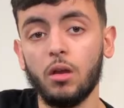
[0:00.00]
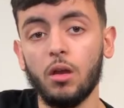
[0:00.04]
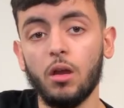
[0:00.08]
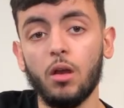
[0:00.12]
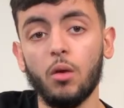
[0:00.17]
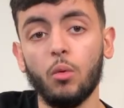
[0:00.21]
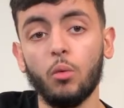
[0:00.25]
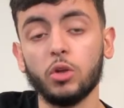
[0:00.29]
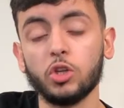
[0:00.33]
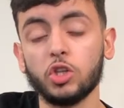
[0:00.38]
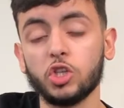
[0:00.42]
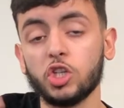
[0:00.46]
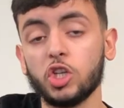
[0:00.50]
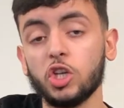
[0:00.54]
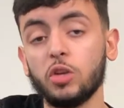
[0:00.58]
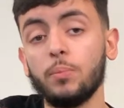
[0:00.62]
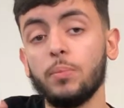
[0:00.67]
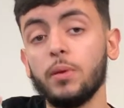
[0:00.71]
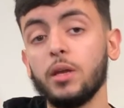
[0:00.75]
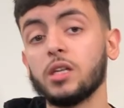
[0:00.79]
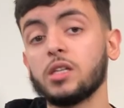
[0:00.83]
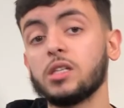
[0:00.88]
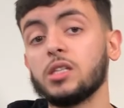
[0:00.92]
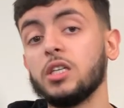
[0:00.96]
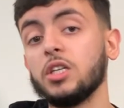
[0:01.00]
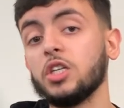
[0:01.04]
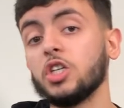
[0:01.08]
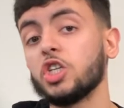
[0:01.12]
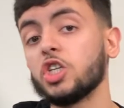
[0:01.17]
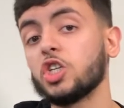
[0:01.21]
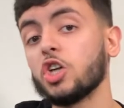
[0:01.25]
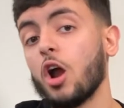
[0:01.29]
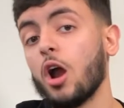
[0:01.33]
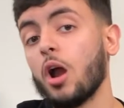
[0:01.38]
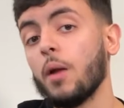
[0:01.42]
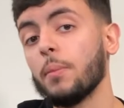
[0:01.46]
which should be a C
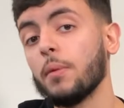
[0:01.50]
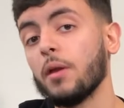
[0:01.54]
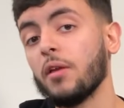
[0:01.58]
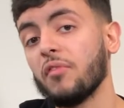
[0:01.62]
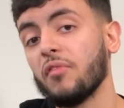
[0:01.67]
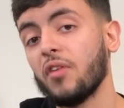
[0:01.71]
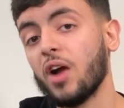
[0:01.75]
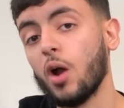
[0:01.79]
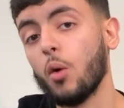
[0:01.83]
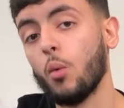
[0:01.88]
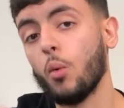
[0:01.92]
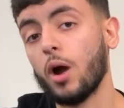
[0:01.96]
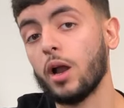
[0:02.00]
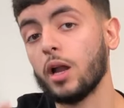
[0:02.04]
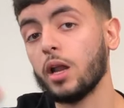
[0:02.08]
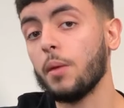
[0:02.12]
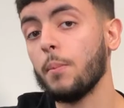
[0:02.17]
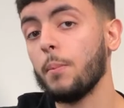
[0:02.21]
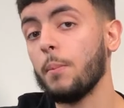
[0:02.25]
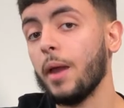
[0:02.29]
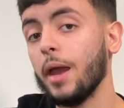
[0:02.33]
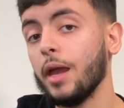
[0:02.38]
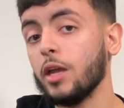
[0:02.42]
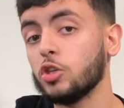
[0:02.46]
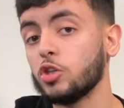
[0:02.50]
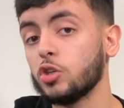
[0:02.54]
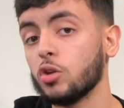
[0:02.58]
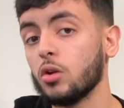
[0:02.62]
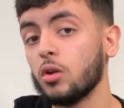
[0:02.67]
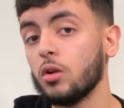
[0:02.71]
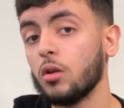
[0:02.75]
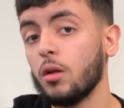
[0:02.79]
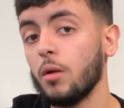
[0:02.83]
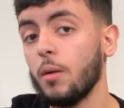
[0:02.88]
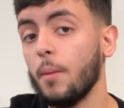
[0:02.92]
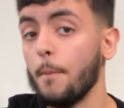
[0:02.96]
sharp if I want it major,
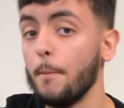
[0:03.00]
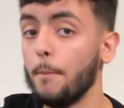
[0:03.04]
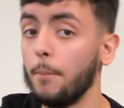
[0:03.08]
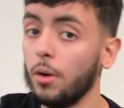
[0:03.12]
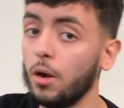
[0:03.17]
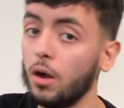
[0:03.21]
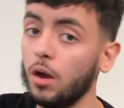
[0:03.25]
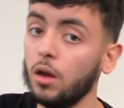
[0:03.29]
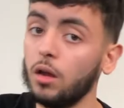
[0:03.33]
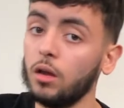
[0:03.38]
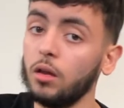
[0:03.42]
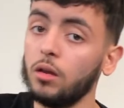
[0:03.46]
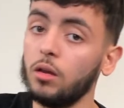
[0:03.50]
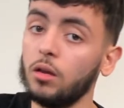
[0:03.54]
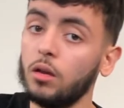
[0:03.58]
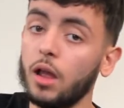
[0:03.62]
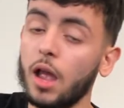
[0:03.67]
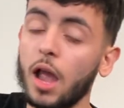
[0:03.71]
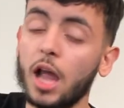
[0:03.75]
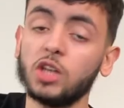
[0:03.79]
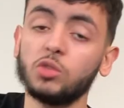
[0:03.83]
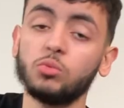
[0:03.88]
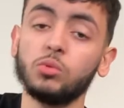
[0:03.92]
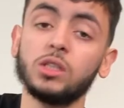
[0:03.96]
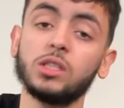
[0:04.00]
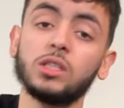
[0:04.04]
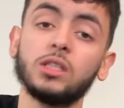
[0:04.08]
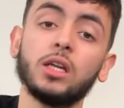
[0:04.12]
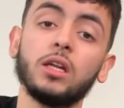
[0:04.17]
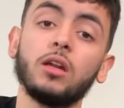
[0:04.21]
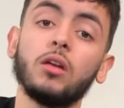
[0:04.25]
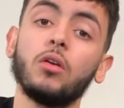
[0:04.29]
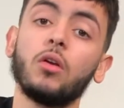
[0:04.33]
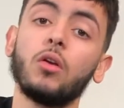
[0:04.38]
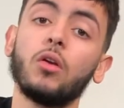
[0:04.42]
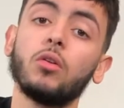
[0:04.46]
but as we
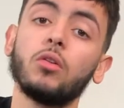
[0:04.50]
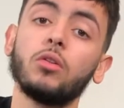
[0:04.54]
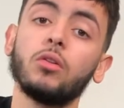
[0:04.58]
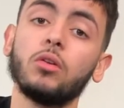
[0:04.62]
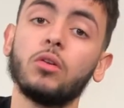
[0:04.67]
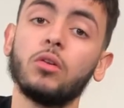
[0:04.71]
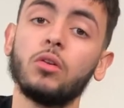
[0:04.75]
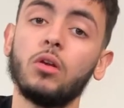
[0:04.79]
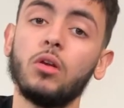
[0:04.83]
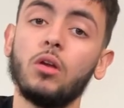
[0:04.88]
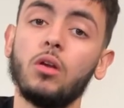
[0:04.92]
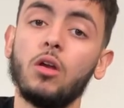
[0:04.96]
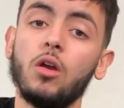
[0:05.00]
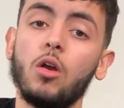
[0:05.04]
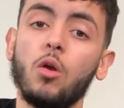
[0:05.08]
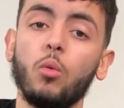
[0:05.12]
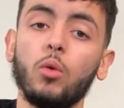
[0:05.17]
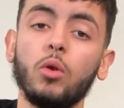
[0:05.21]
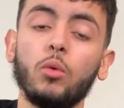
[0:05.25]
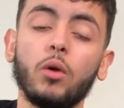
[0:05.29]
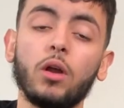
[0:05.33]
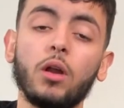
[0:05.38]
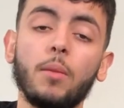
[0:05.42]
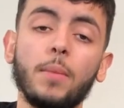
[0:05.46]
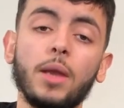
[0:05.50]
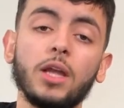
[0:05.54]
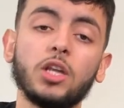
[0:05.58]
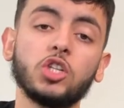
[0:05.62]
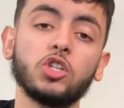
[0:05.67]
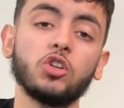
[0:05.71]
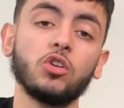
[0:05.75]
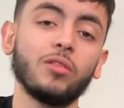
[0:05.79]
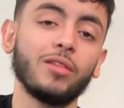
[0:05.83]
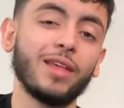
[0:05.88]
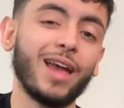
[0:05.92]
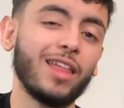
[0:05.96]
stated earlier, we want to make
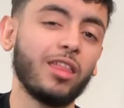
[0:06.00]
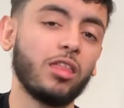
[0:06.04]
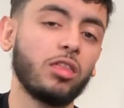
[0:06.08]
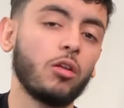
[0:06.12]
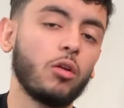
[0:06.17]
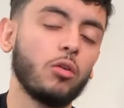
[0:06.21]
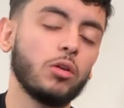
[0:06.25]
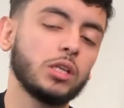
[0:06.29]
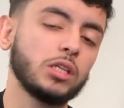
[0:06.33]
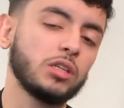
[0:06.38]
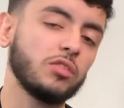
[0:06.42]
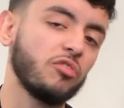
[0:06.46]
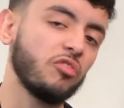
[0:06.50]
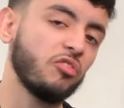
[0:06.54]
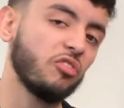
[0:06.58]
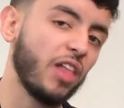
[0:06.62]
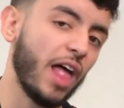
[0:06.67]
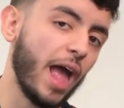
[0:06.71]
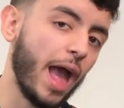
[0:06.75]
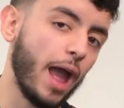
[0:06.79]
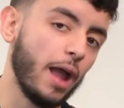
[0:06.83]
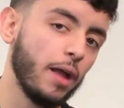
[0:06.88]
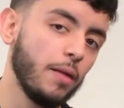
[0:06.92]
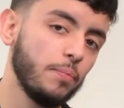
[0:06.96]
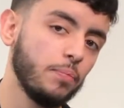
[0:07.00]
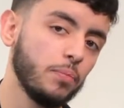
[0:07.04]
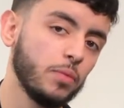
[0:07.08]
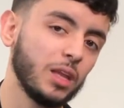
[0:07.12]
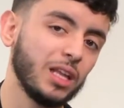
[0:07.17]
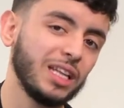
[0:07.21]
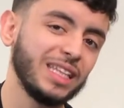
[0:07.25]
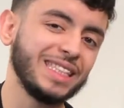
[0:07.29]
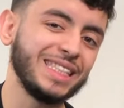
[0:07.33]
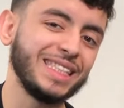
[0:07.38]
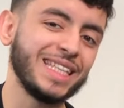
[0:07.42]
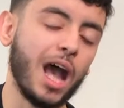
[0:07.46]
sure that third is flat,
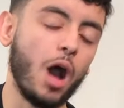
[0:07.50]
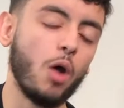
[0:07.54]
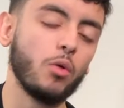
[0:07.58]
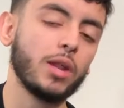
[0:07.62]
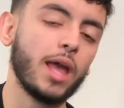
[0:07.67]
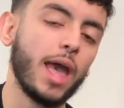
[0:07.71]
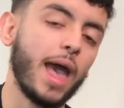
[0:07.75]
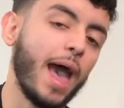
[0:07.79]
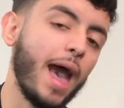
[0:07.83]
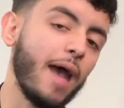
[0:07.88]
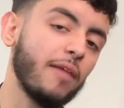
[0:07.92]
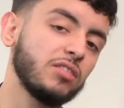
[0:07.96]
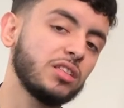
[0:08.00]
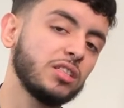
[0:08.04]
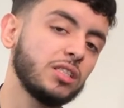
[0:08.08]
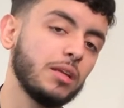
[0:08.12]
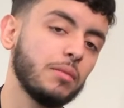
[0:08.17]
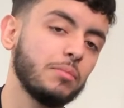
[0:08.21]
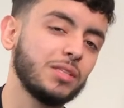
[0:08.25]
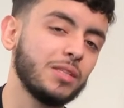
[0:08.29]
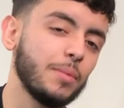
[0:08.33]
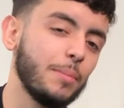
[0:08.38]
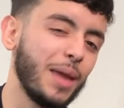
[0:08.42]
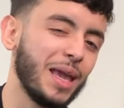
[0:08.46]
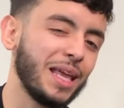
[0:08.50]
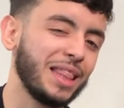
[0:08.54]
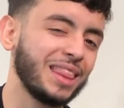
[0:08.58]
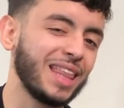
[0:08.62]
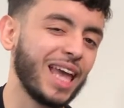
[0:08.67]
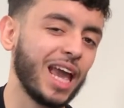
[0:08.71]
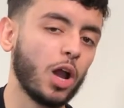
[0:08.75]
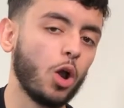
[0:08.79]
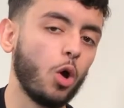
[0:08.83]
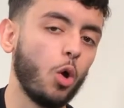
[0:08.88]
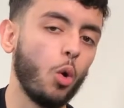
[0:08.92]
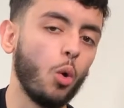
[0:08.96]
down a half step to make
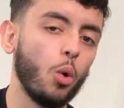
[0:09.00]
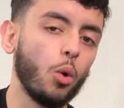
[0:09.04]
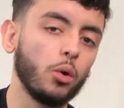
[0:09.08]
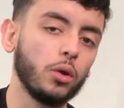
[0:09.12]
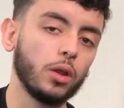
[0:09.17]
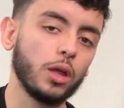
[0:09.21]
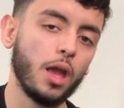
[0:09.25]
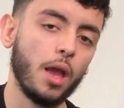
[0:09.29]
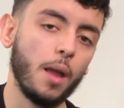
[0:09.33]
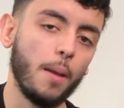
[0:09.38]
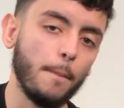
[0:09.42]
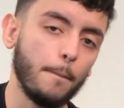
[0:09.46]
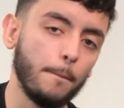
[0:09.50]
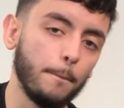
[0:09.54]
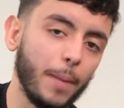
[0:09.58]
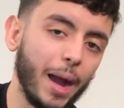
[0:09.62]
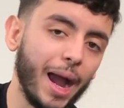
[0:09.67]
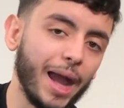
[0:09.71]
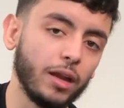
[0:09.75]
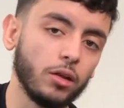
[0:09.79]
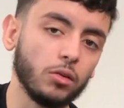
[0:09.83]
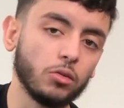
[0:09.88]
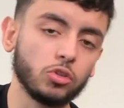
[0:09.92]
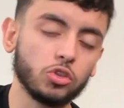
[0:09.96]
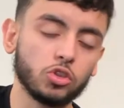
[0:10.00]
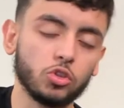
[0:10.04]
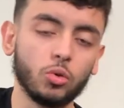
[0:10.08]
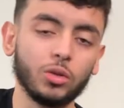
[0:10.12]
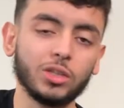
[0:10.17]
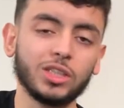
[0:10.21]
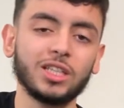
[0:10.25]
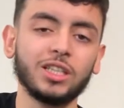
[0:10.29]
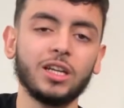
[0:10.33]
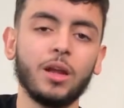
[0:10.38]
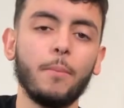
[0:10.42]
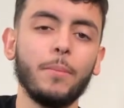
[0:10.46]
that chord minor, so
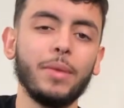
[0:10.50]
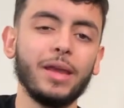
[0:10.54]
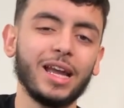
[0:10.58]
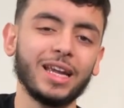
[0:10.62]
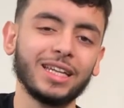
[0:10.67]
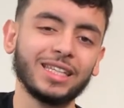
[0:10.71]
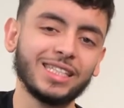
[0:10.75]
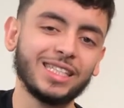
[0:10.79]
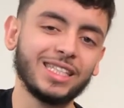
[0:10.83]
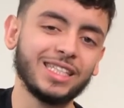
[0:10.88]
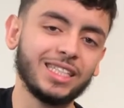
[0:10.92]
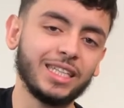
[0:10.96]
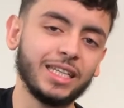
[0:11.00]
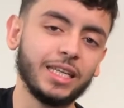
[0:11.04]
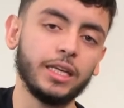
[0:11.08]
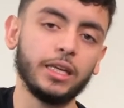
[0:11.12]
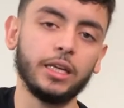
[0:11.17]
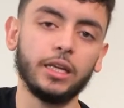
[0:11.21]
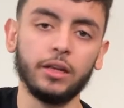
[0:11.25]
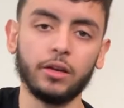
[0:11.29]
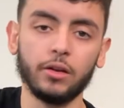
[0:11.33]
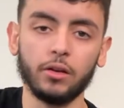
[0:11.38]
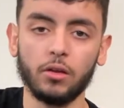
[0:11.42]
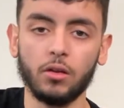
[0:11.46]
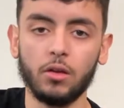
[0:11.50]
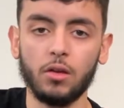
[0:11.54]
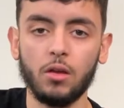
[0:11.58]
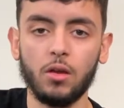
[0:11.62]
it's going to be a C here.